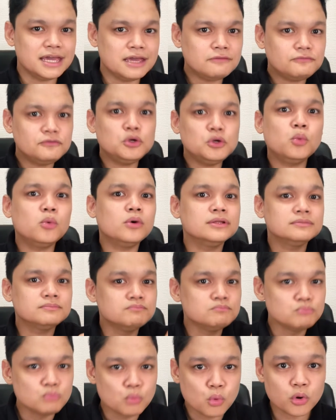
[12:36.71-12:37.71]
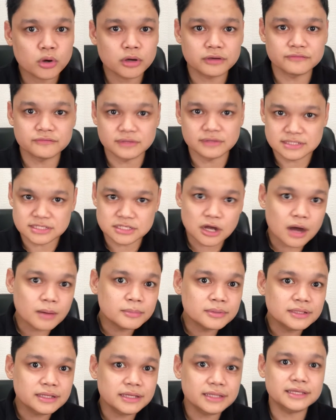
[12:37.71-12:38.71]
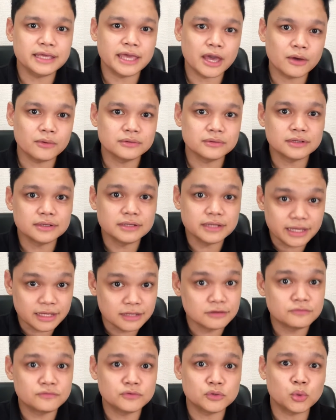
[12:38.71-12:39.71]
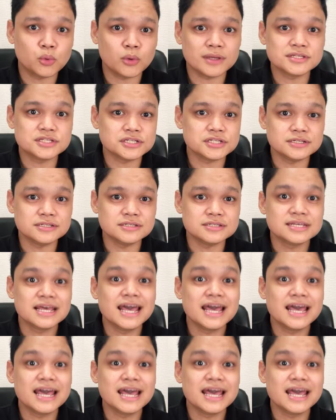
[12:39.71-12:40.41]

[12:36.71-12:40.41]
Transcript: If you want more of these commonly encountered interview questions,